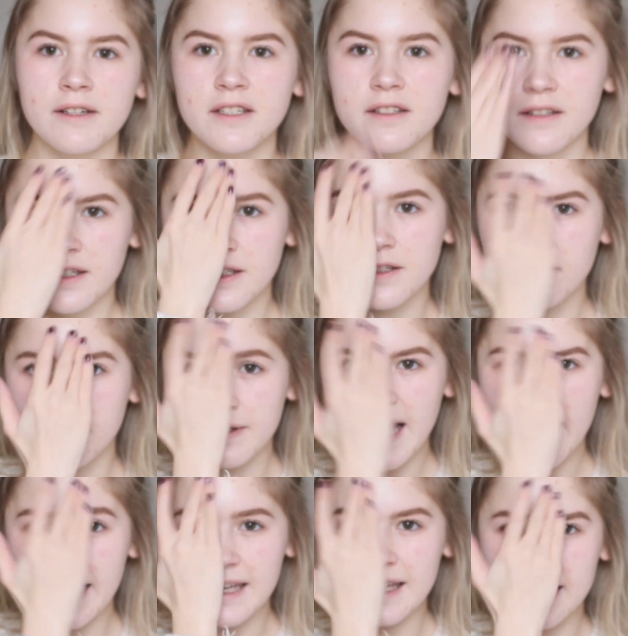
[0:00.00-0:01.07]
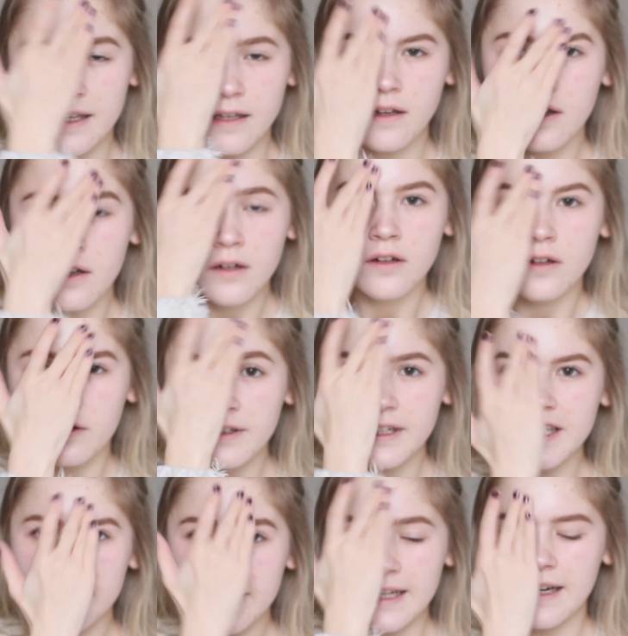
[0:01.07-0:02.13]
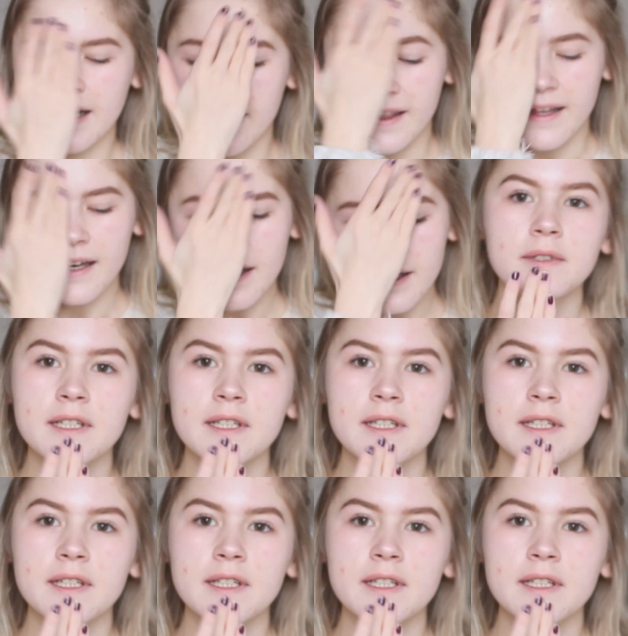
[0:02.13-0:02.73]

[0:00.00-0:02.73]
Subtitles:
I don't look too cakey or anything like that.